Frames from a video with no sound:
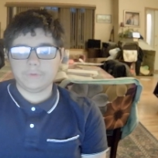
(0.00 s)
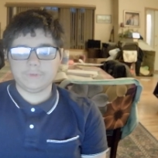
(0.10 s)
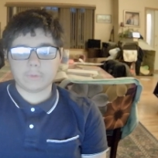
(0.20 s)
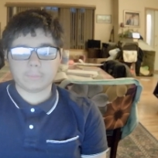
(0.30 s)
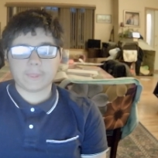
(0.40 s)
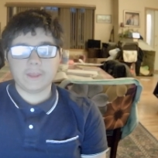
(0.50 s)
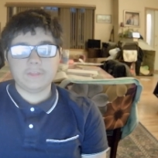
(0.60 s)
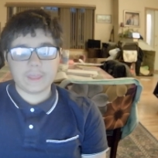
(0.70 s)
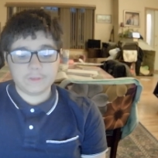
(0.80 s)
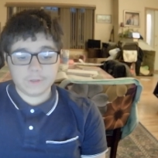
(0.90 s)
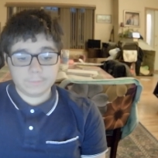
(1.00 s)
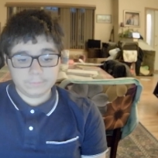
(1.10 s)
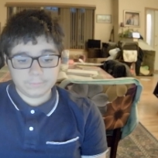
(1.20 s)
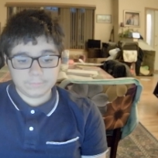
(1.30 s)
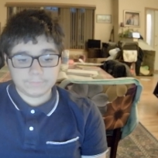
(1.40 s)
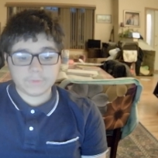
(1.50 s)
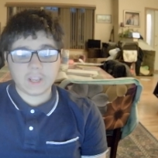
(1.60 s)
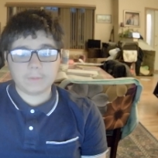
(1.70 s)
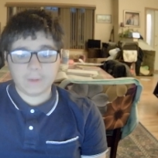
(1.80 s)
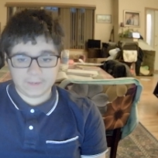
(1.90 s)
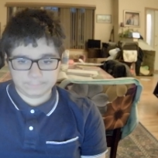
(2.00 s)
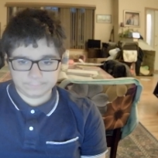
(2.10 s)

So, thank you, and goodbye.